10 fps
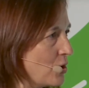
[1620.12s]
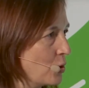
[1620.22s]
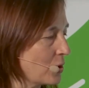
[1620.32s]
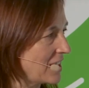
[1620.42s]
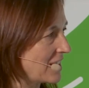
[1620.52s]

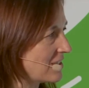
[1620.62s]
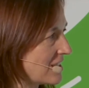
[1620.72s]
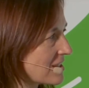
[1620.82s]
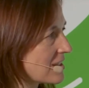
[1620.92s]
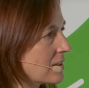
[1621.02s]
looking at
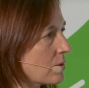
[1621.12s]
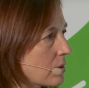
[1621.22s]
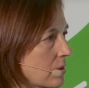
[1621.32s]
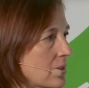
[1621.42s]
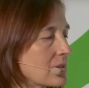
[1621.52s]
these kind of
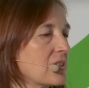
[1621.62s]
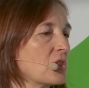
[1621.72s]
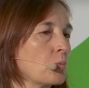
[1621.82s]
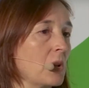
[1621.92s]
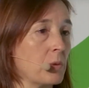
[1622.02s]
things,
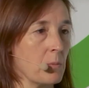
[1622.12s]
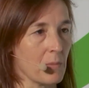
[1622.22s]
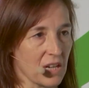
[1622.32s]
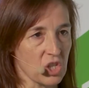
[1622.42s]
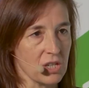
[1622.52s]
it will be
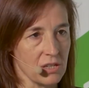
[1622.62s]
much